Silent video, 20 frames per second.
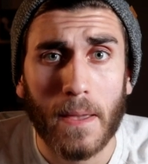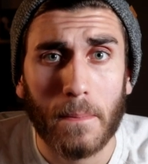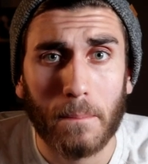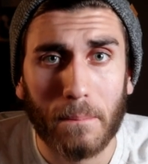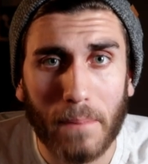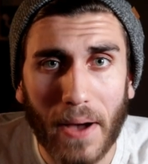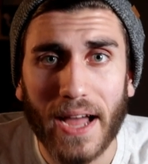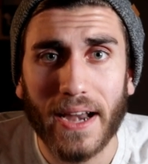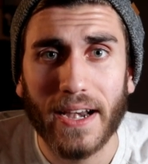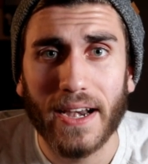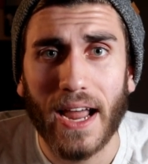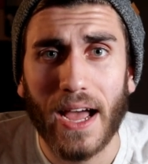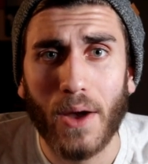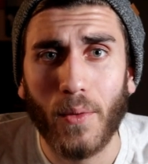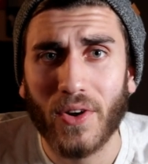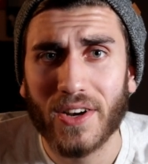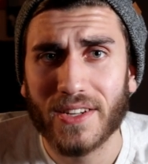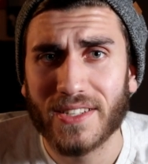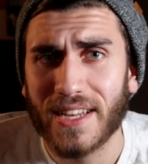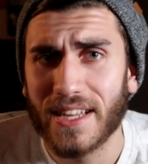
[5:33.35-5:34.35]
But I
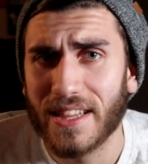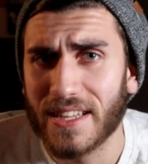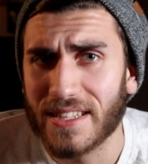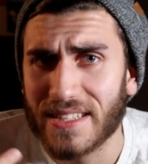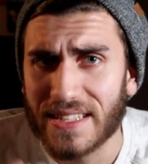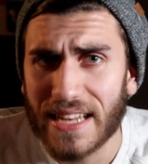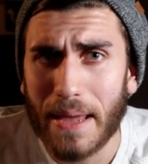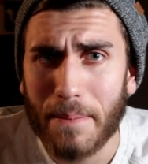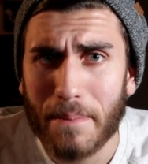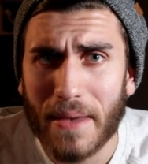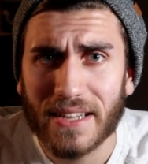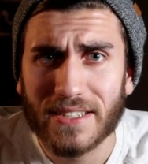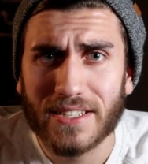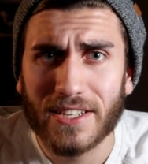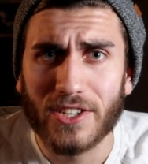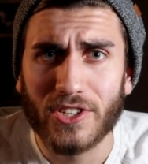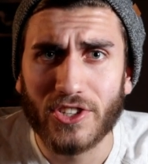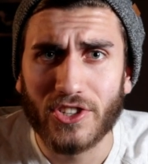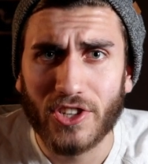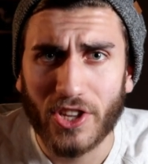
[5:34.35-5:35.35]
want to say the same
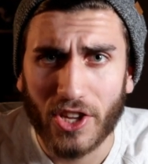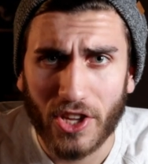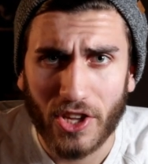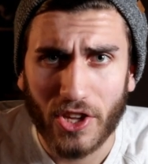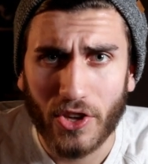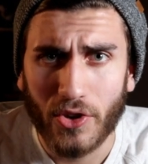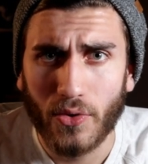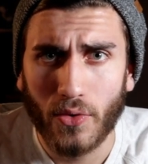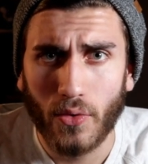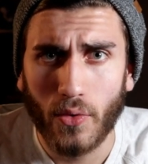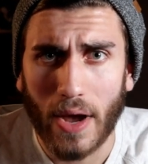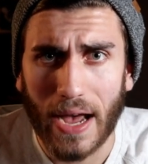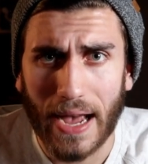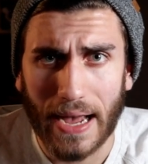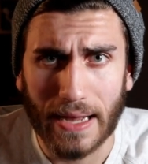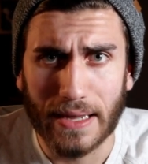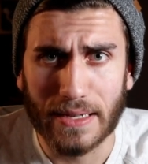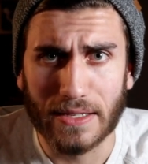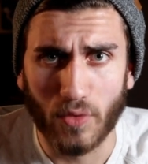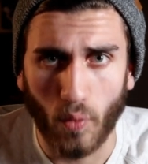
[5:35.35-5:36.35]
message to you
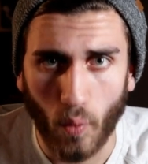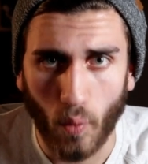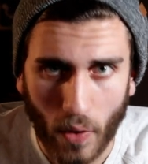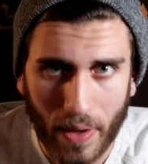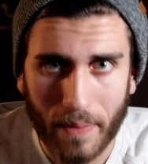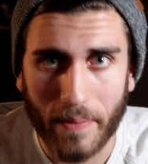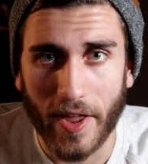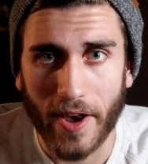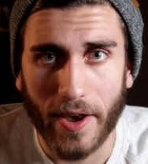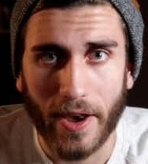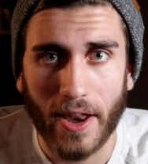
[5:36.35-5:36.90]
as women